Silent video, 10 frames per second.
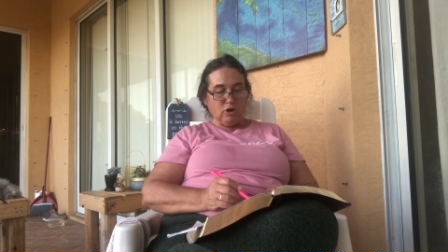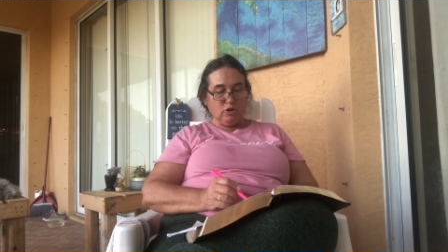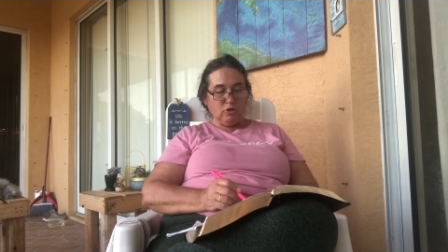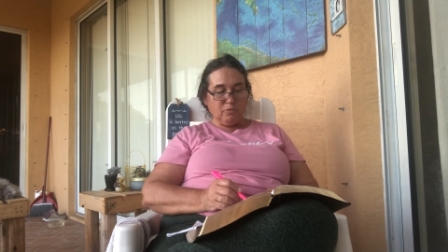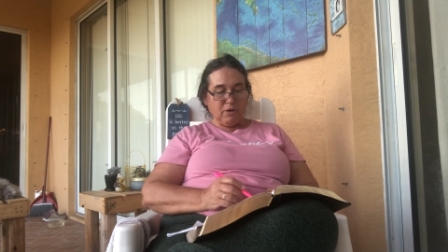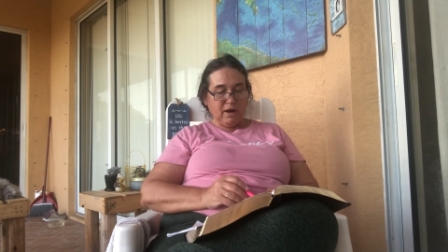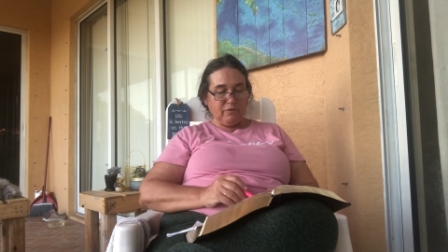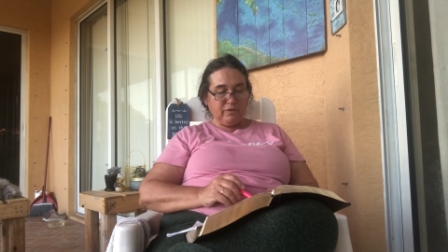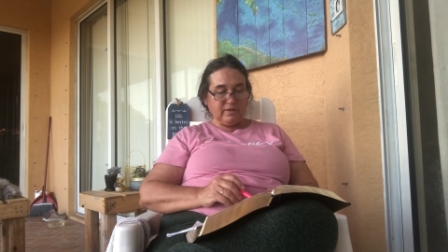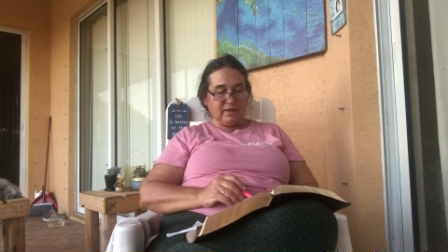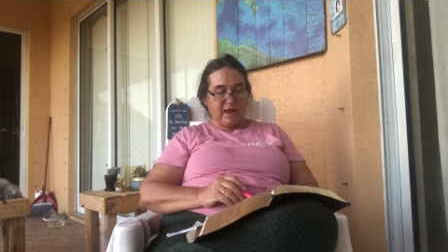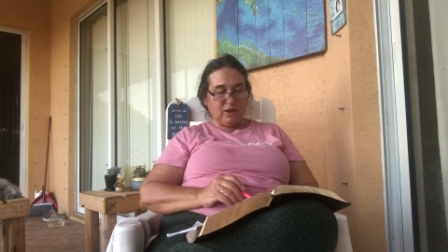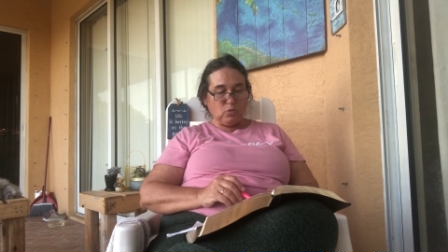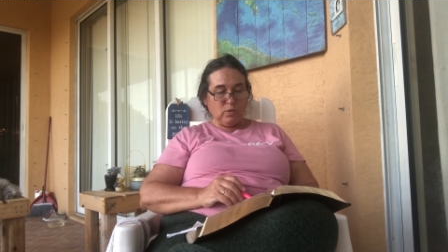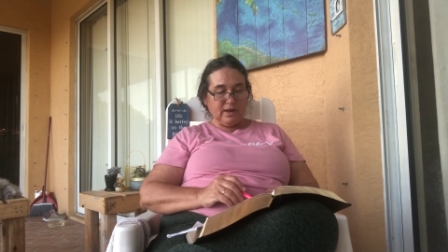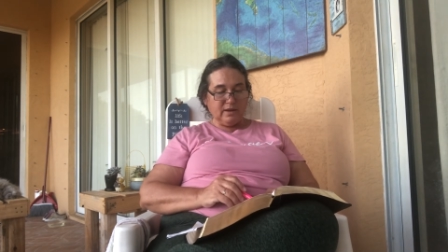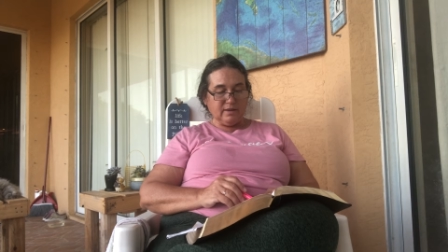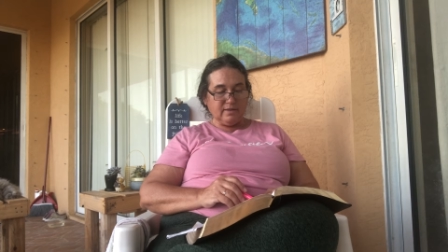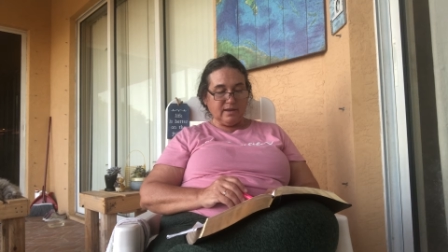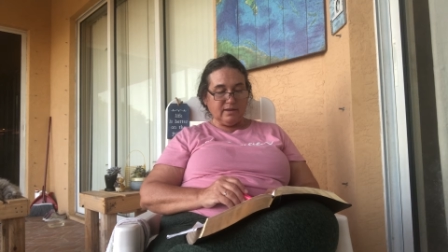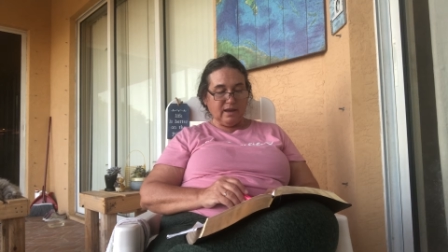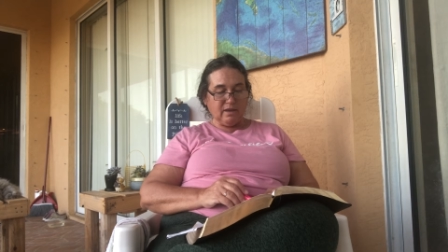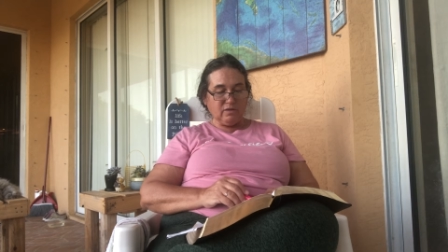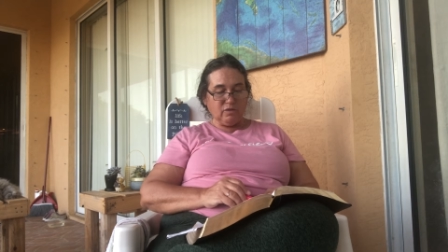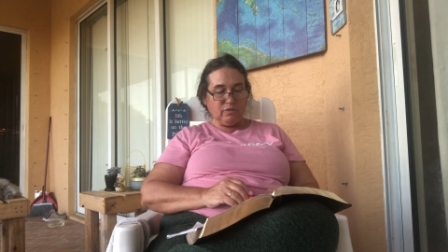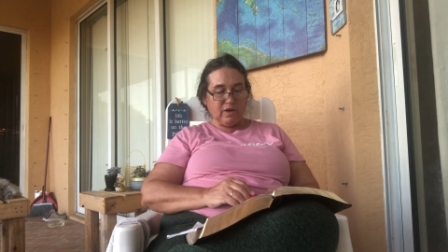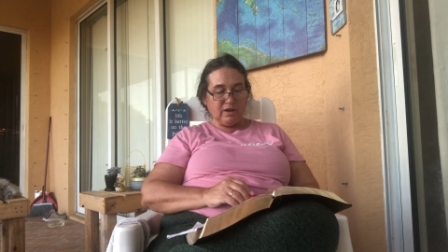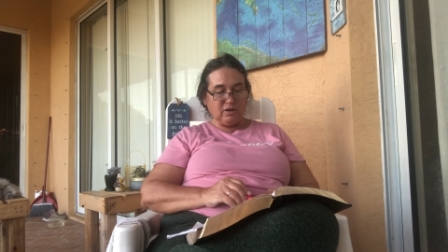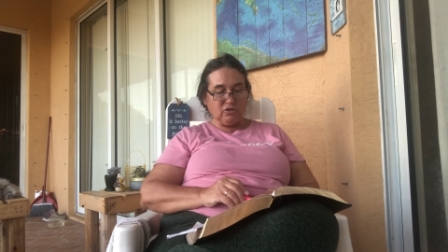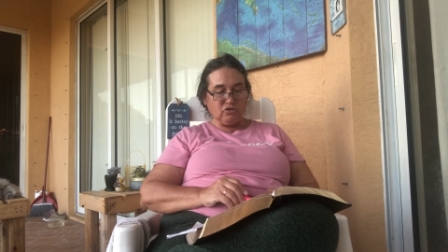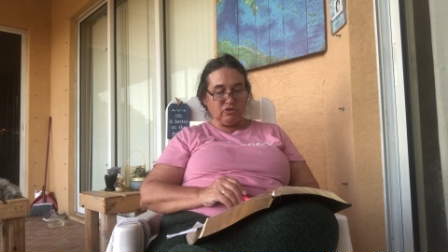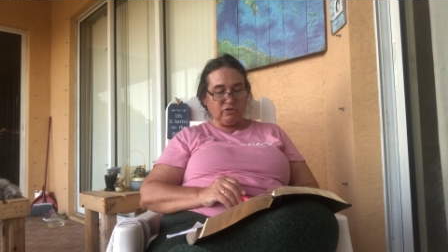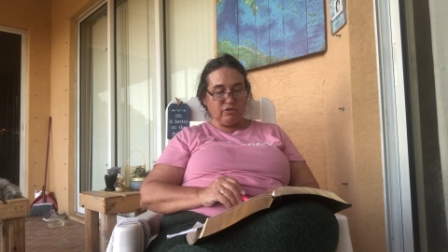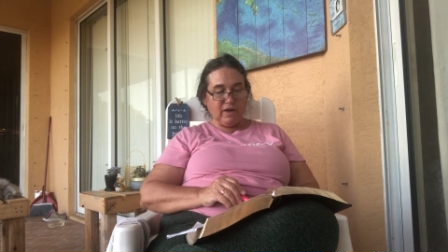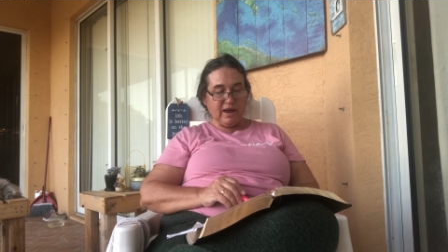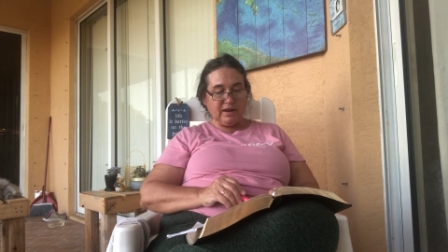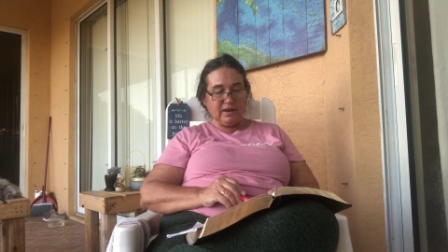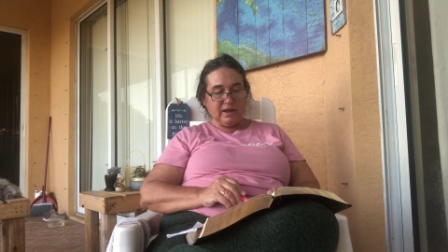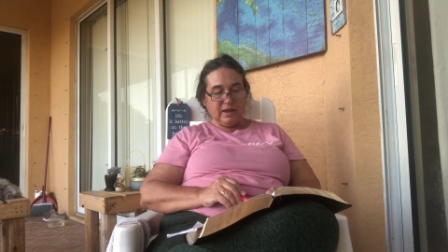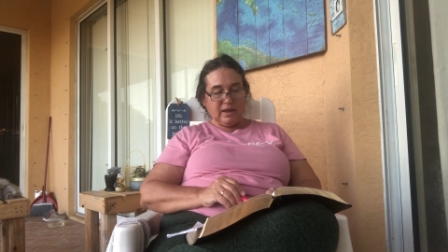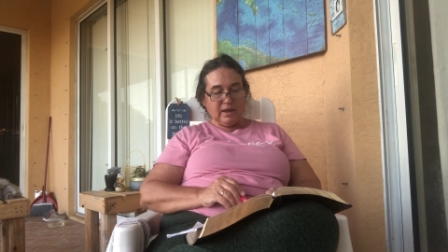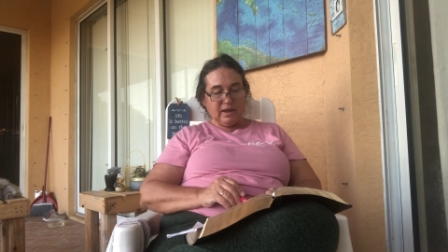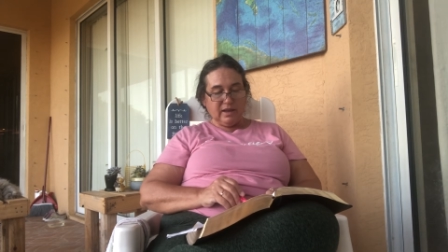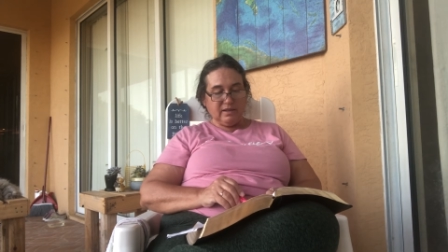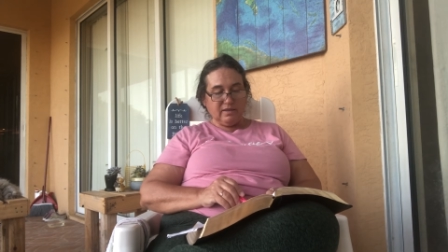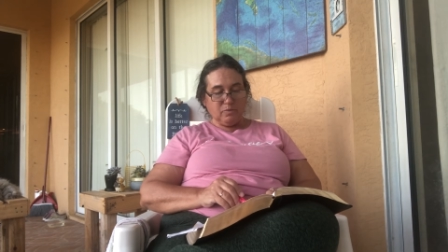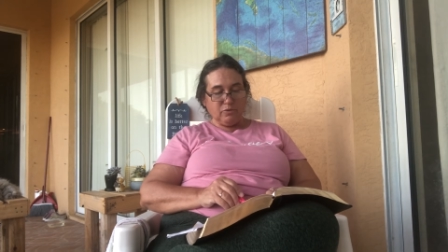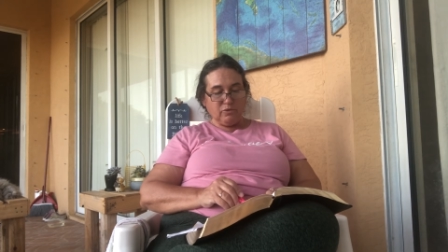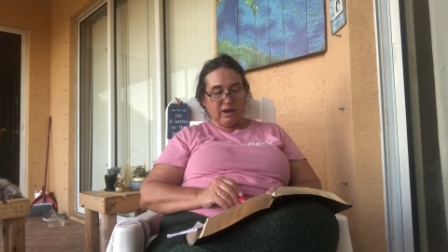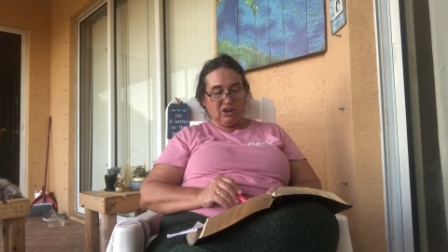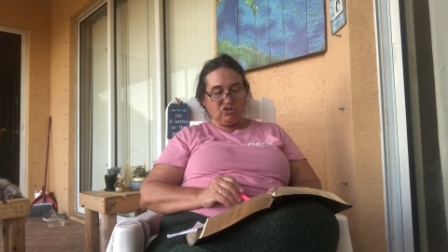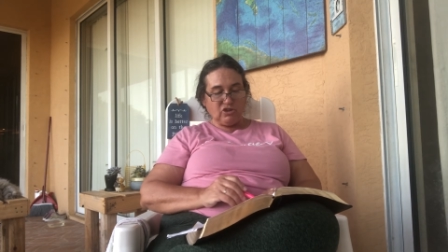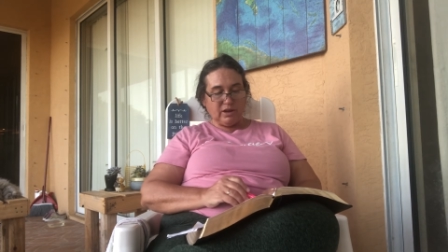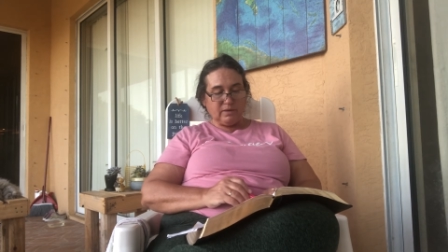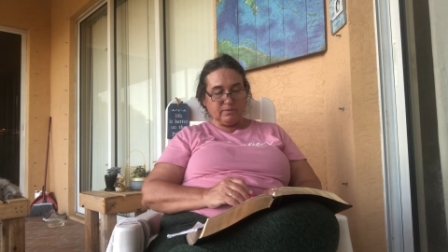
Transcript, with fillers: who prophesied, witnessed, and testified under divine inspiration,